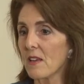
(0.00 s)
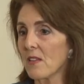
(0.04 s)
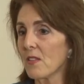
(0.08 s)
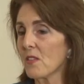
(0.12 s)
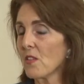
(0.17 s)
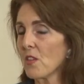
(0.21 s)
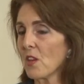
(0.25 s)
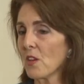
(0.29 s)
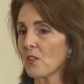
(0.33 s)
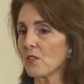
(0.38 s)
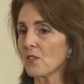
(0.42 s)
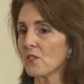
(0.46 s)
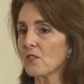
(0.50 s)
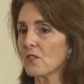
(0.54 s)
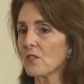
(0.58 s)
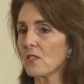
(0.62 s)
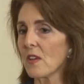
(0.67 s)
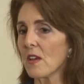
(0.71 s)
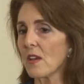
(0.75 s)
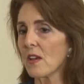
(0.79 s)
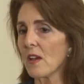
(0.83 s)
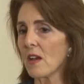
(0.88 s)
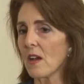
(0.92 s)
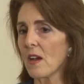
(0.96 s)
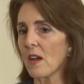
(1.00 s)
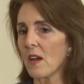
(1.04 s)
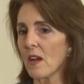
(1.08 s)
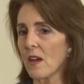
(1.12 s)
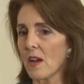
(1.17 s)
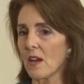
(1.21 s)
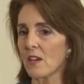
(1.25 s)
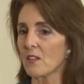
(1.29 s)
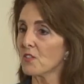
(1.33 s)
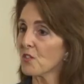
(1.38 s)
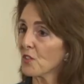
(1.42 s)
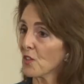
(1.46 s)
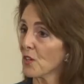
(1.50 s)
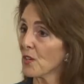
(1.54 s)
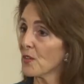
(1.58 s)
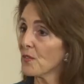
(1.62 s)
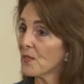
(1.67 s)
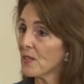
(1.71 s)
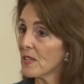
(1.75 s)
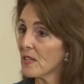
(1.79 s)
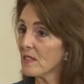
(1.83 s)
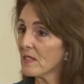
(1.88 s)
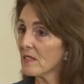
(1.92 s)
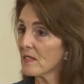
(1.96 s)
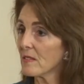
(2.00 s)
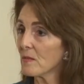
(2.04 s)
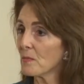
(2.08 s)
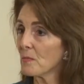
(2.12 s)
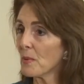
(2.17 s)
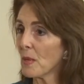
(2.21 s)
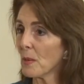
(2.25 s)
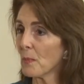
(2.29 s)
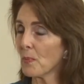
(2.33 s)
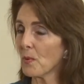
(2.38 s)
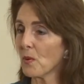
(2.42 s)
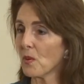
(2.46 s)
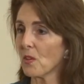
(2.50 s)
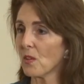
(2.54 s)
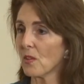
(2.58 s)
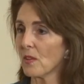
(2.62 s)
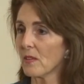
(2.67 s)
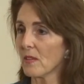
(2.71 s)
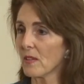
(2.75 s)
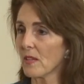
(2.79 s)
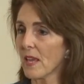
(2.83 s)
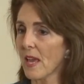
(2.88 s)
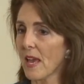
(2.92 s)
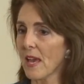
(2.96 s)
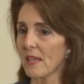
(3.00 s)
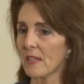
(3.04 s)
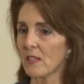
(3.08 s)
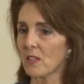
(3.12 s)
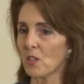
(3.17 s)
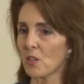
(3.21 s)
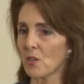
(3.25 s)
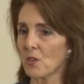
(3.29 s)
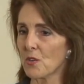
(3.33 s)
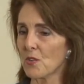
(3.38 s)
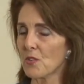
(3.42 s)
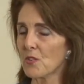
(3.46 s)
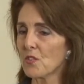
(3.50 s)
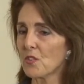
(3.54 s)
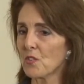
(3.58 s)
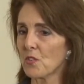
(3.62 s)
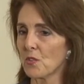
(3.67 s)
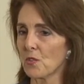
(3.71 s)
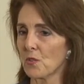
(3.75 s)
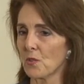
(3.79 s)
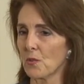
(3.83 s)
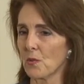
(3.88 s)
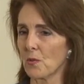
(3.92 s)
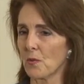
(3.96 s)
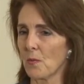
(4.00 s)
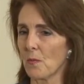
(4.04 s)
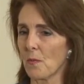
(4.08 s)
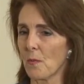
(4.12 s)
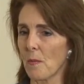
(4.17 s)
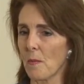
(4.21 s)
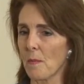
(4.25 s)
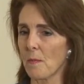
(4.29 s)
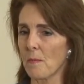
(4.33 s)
there's assertiveness. People can learn to